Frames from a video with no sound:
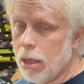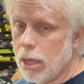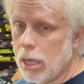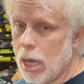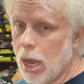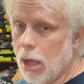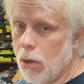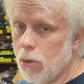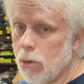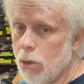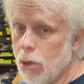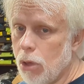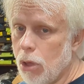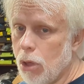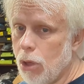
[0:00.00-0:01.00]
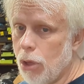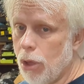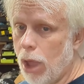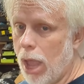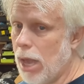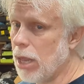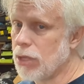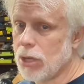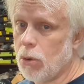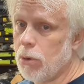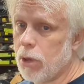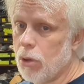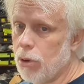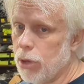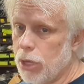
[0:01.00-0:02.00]
you know, and it's
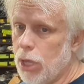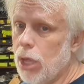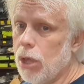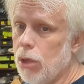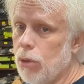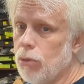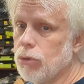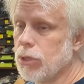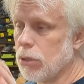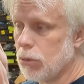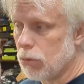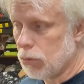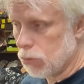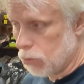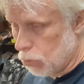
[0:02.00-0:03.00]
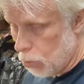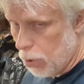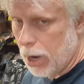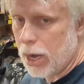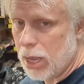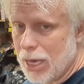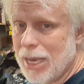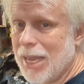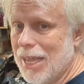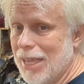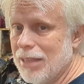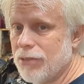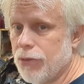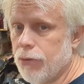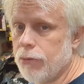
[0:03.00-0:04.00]
only going to use what it
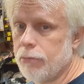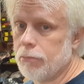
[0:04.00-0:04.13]
needs.